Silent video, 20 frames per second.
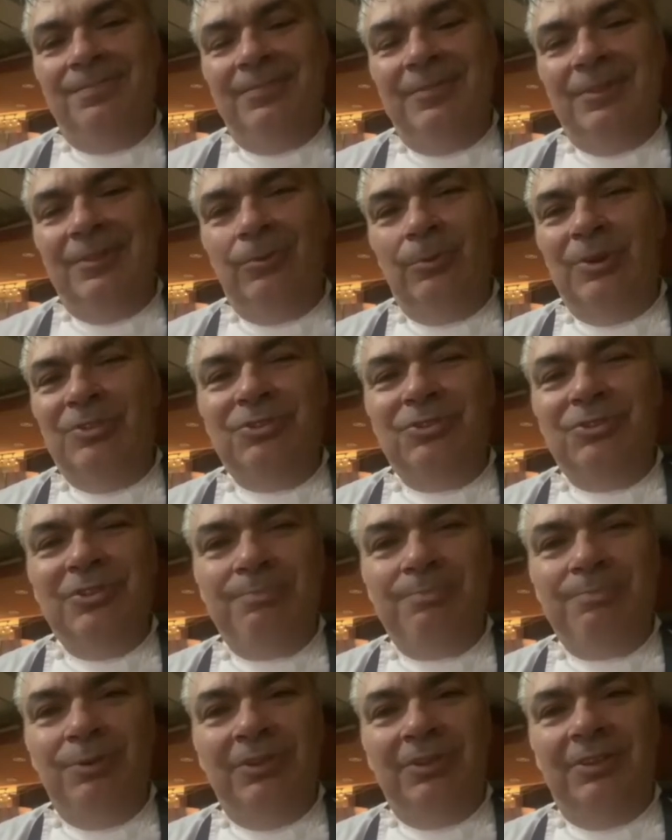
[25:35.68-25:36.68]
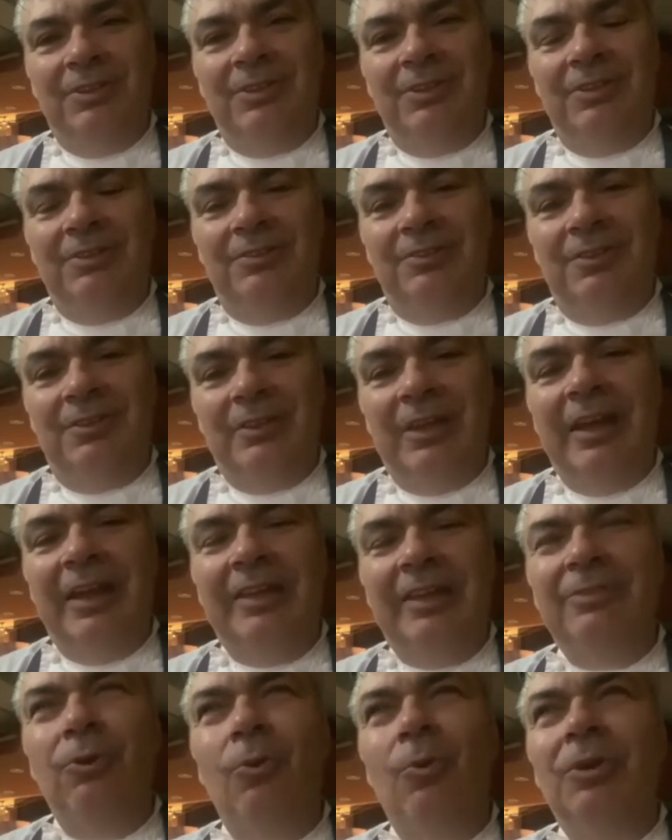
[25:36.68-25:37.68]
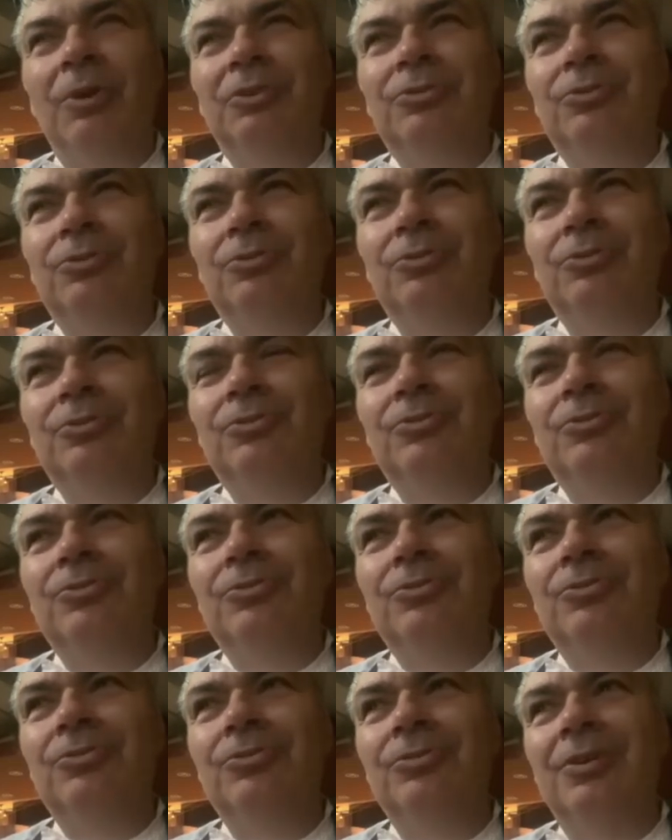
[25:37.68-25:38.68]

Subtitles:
what should I put in it? And I don't want to do,